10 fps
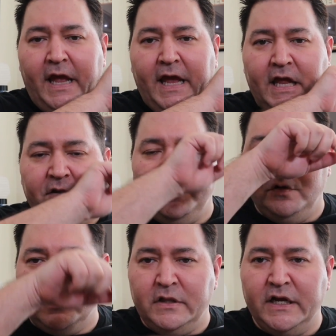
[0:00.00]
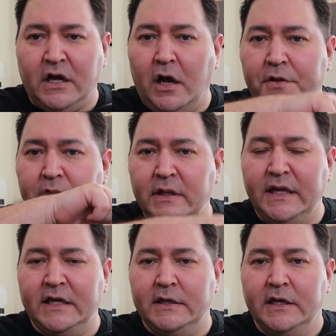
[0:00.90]
And if you click on the
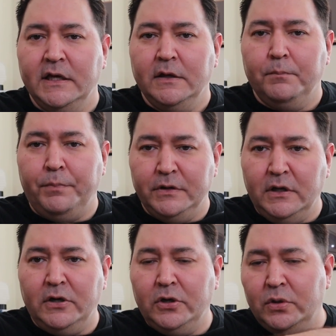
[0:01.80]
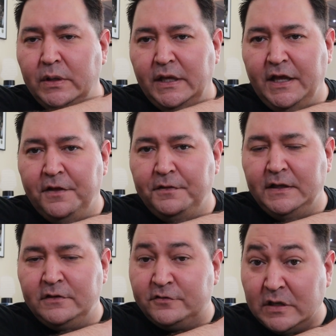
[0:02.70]
link below in
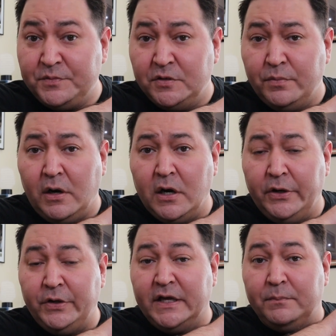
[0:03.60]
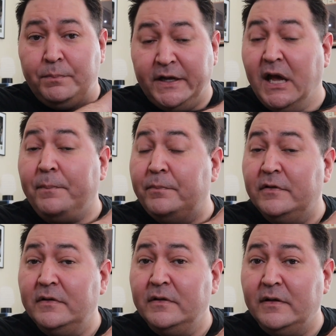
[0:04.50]
the description bar, you can pick up